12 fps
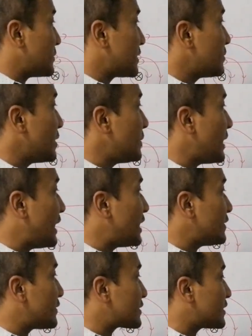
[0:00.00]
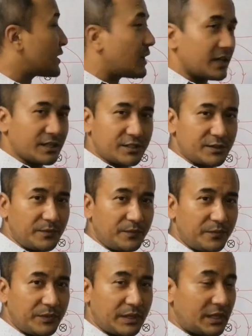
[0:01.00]
maybe I reverse the current.
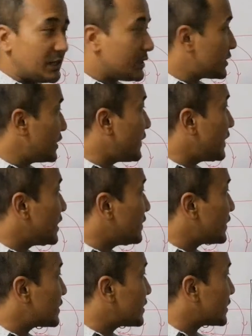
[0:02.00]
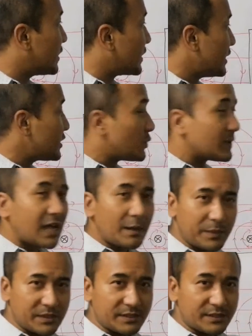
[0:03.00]
So if I reverse the current, what
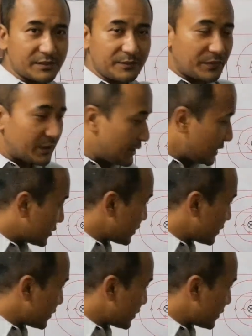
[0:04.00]
happens? So